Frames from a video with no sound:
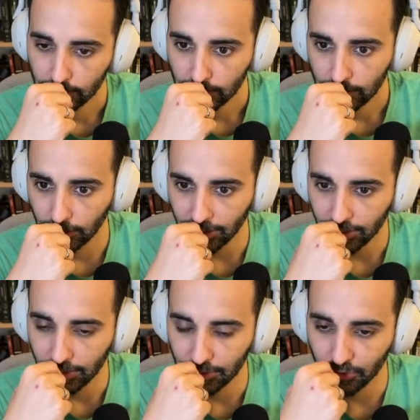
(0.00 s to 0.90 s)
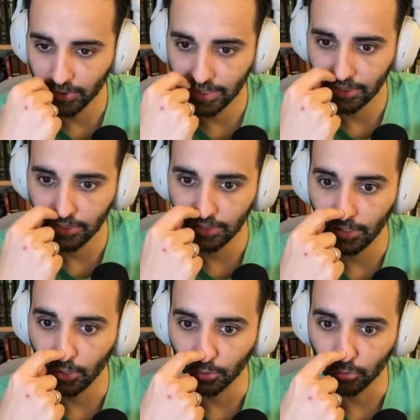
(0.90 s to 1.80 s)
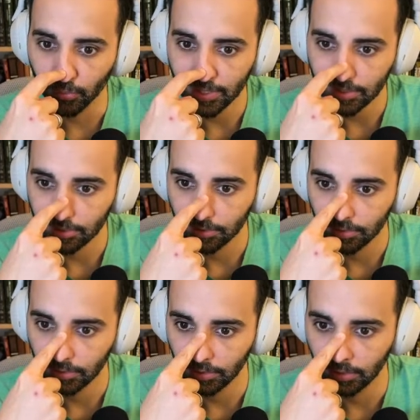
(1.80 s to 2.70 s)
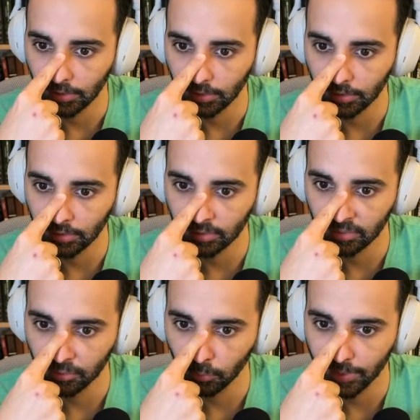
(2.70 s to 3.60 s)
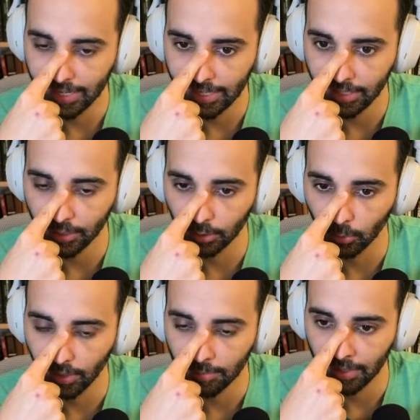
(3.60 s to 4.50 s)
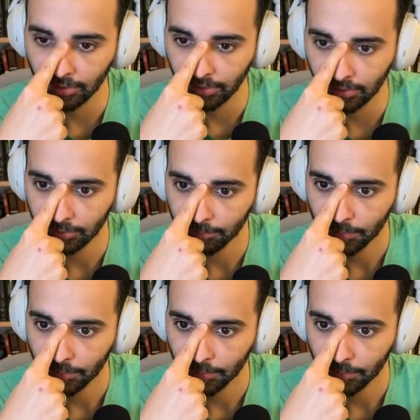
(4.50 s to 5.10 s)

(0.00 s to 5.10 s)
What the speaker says: Okay, generate on crit when hitting your quarry in melee.